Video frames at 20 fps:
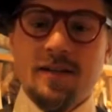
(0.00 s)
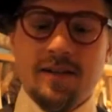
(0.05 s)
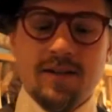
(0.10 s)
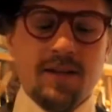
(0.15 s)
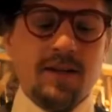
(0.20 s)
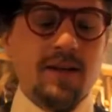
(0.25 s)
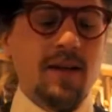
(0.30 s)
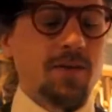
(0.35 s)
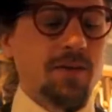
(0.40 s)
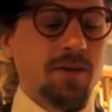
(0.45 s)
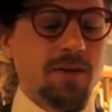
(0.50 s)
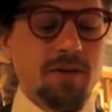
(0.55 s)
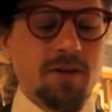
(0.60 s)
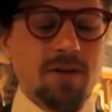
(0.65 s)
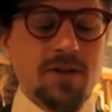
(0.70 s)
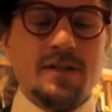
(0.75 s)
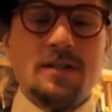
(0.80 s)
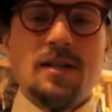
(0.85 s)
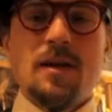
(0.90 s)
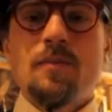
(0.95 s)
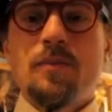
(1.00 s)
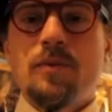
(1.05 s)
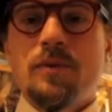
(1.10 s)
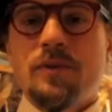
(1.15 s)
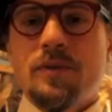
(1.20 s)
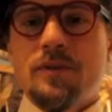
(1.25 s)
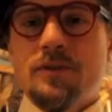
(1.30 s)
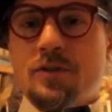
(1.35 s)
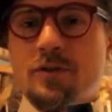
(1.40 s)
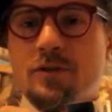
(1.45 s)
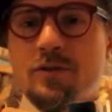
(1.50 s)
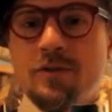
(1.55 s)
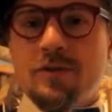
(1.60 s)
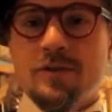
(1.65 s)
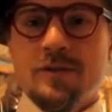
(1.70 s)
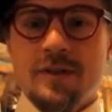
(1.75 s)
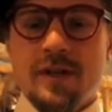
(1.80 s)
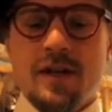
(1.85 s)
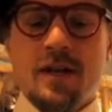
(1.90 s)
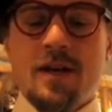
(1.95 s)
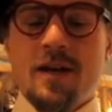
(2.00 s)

and then I would assemble the journals